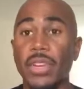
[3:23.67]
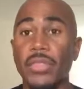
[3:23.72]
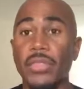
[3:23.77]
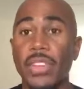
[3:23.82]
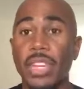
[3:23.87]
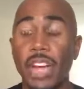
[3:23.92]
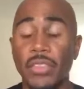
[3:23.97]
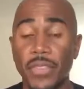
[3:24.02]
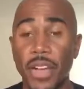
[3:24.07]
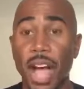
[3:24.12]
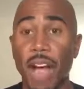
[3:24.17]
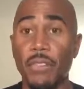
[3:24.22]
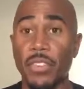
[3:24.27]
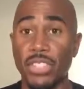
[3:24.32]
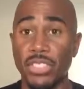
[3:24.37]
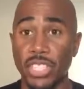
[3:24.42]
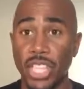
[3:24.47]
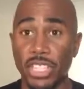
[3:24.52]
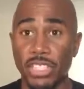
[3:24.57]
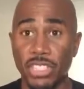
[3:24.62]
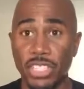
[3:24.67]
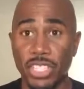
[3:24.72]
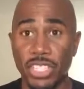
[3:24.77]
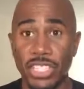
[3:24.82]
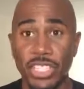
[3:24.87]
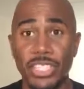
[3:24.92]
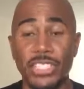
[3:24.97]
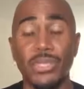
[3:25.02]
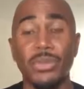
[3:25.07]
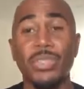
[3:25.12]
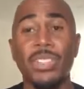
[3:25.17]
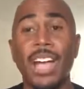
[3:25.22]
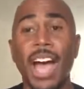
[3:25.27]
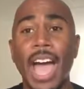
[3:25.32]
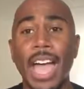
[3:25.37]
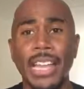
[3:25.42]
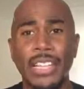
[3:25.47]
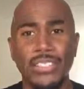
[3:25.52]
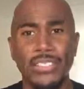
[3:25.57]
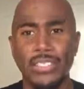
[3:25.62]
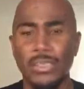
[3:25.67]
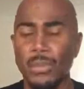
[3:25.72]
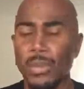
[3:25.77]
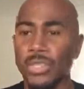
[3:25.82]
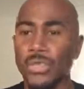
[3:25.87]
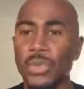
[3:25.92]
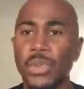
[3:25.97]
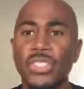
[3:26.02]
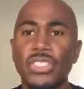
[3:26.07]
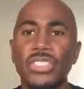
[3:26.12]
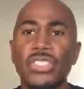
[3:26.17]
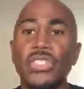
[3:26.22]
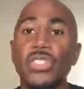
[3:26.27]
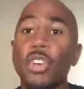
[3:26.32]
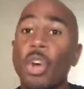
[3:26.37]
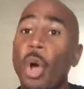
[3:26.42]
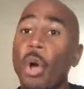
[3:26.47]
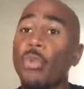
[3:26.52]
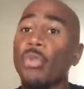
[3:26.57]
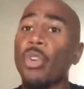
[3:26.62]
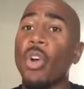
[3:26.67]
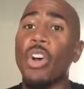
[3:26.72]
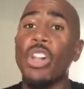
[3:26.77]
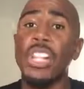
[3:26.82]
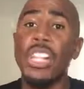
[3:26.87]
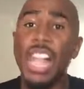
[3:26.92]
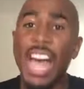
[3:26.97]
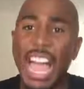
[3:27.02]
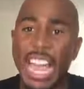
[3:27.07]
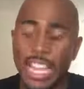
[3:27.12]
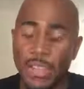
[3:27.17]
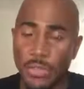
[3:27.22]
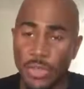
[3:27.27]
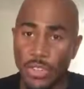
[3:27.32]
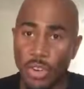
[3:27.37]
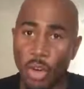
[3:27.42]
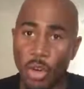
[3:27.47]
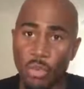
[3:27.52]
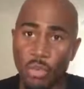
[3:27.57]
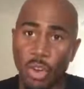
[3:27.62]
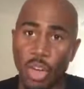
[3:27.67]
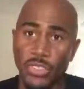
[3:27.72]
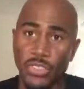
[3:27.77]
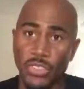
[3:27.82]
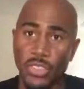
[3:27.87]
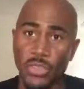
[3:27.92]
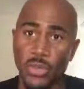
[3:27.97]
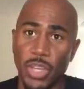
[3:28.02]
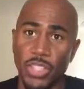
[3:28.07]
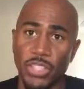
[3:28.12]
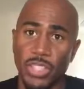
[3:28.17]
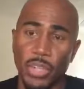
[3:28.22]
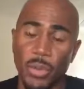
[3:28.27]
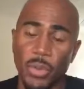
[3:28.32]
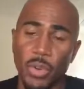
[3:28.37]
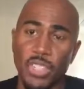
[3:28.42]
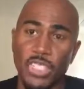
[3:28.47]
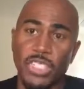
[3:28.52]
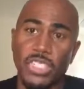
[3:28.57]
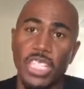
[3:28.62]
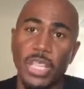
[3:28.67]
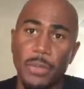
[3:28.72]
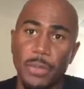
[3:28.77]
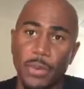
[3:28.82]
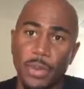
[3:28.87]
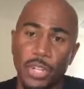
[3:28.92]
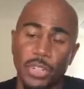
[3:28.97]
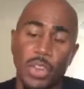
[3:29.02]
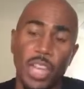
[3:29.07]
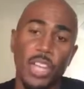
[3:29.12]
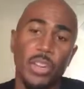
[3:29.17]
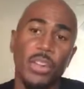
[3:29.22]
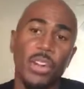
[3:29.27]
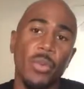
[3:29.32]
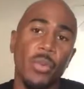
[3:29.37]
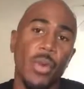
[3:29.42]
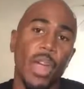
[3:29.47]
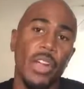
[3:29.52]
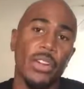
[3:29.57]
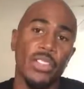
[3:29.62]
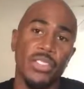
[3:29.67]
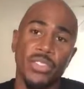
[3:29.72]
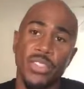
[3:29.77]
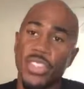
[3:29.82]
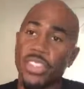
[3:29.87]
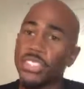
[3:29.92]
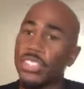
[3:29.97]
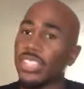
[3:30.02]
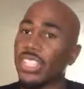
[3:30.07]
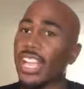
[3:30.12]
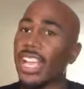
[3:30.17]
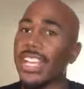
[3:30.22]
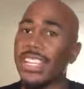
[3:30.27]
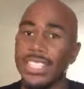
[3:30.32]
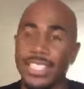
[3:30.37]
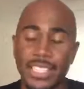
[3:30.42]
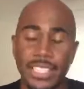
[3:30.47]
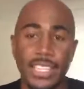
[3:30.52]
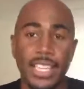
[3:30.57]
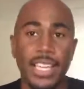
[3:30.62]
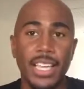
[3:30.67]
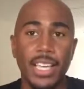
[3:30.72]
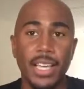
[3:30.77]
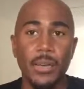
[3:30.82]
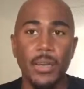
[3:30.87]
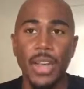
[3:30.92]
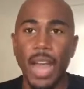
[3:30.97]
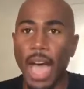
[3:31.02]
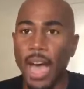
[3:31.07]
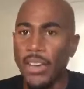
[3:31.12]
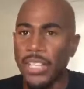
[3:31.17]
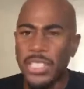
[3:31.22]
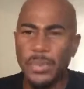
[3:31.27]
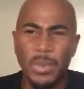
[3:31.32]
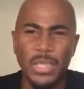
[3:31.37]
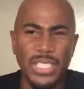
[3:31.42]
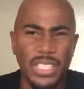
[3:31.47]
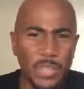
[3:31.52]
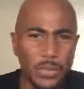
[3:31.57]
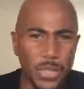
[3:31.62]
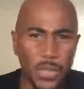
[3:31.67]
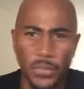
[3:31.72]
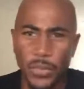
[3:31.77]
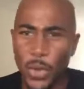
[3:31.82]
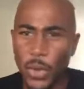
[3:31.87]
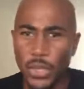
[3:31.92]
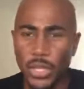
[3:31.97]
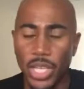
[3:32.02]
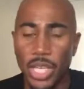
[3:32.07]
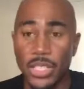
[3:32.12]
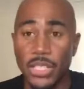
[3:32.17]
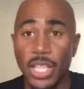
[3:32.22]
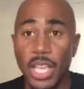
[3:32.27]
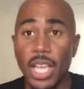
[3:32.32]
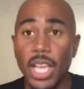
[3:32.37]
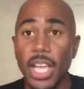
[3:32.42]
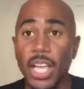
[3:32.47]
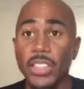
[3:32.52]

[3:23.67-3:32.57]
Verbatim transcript: of, of conversation and get some guidance as a mentor and just to your overall life and overall situation a more deeper greater awareness of understanding without a specific focus